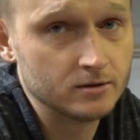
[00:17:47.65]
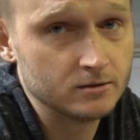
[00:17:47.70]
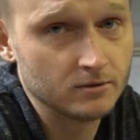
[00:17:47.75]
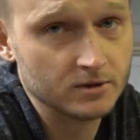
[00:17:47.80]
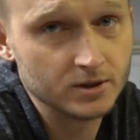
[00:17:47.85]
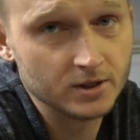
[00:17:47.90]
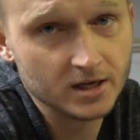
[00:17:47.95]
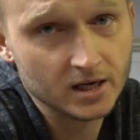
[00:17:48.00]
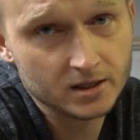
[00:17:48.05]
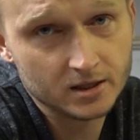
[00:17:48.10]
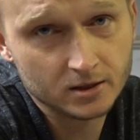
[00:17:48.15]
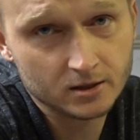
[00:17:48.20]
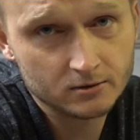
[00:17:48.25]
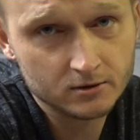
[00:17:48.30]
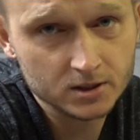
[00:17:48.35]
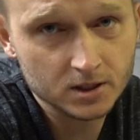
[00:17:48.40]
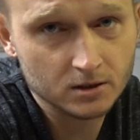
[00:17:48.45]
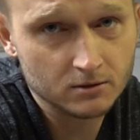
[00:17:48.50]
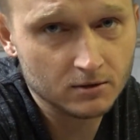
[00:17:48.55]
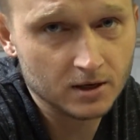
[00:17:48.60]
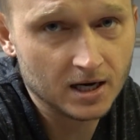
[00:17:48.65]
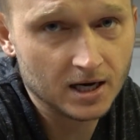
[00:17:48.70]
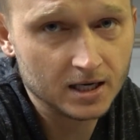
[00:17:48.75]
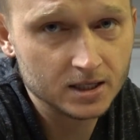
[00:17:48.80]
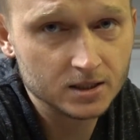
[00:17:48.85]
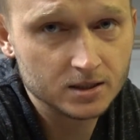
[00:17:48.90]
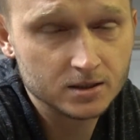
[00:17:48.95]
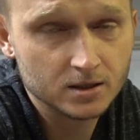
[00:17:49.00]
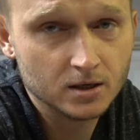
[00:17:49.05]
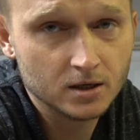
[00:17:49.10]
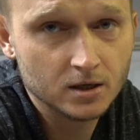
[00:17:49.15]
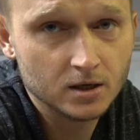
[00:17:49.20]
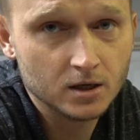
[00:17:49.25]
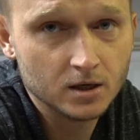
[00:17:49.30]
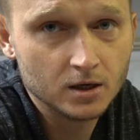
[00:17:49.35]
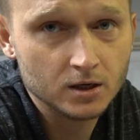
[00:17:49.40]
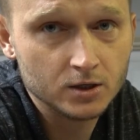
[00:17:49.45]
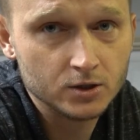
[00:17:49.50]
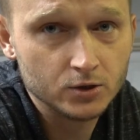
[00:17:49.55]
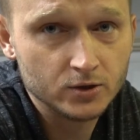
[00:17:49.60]
When you get the Carrillo rods,
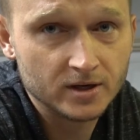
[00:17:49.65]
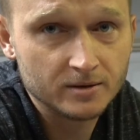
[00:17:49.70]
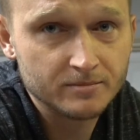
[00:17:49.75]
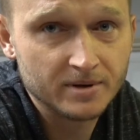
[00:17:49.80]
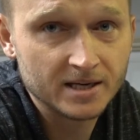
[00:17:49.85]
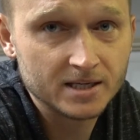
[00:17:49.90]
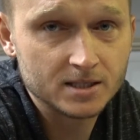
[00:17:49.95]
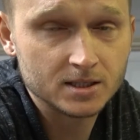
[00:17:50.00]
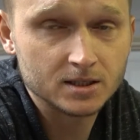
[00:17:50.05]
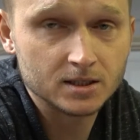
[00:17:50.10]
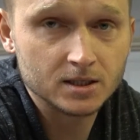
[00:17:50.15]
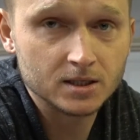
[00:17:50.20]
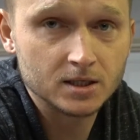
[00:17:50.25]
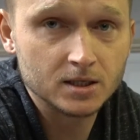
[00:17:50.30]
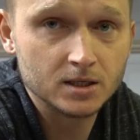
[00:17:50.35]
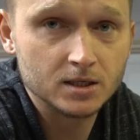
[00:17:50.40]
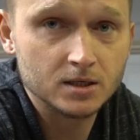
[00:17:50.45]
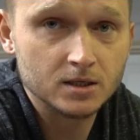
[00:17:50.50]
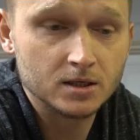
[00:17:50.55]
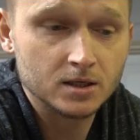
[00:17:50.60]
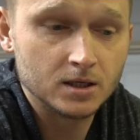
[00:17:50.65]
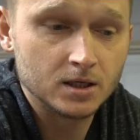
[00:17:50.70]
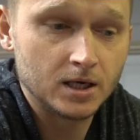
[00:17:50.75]
you can basically